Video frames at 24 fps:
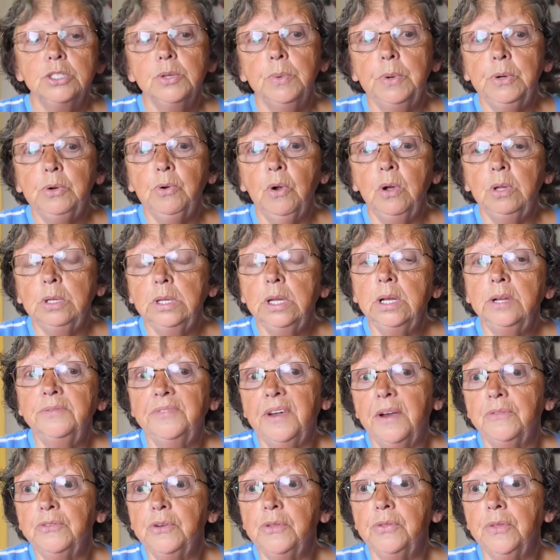So we grow a little of
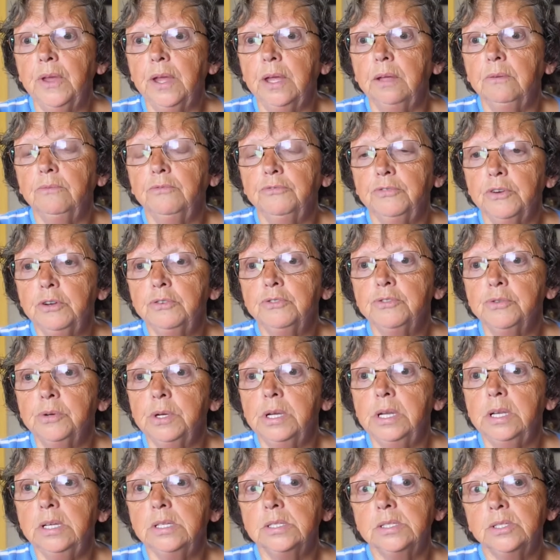everything: fruit
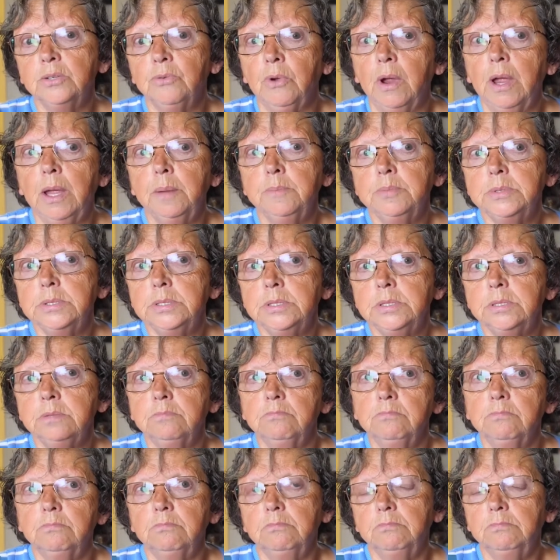trees, grapes,
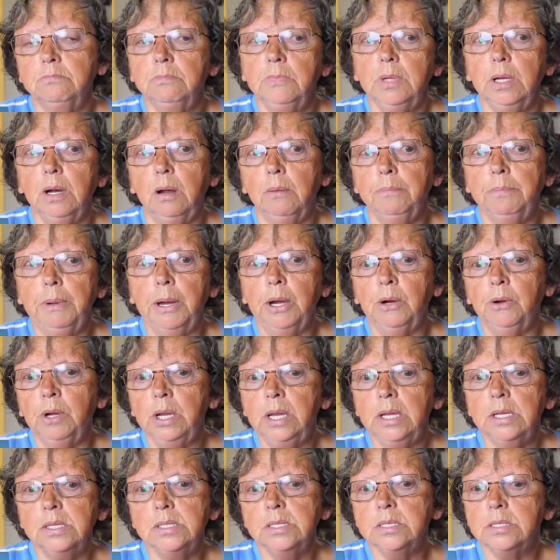
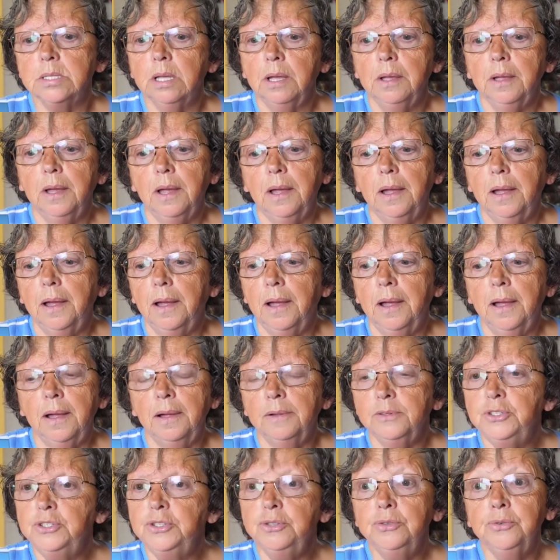berries,
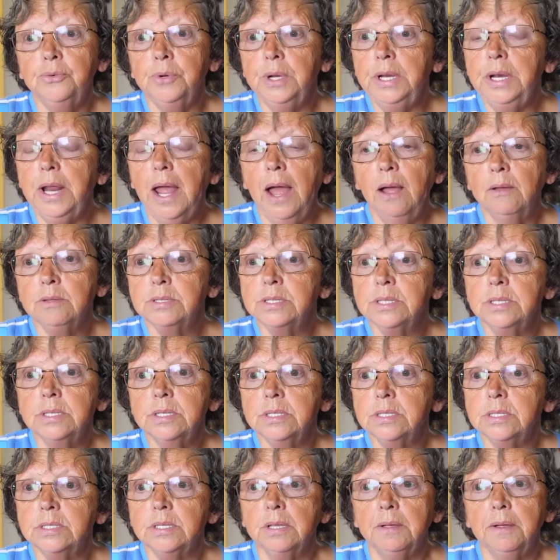2
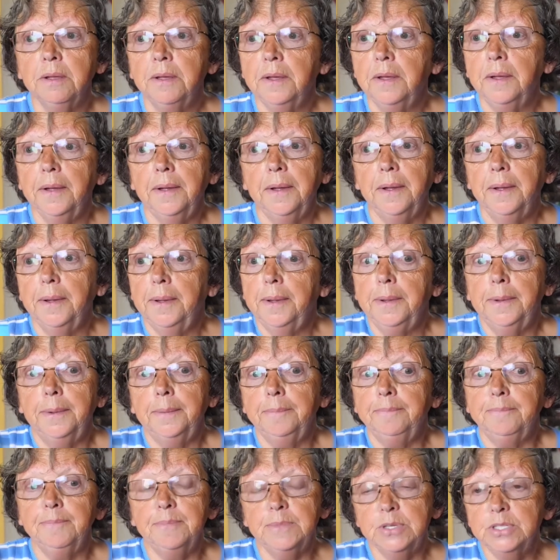greenhouses,
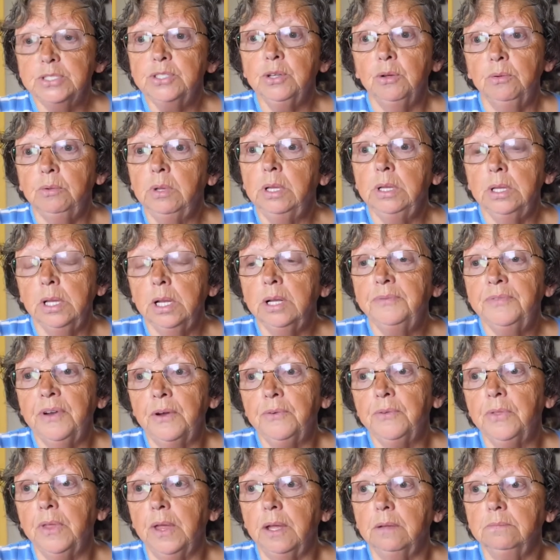so a little of
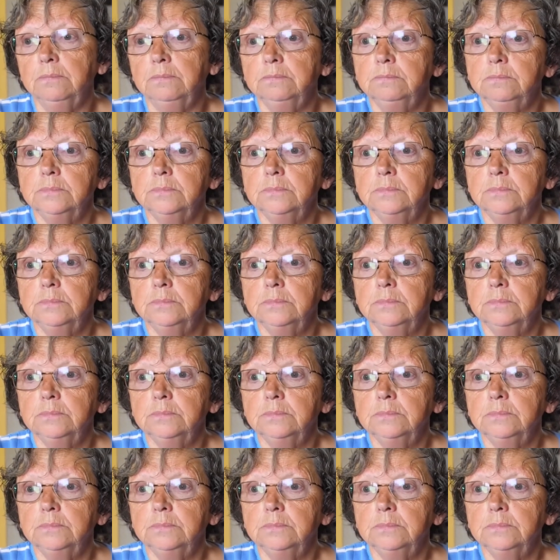everything.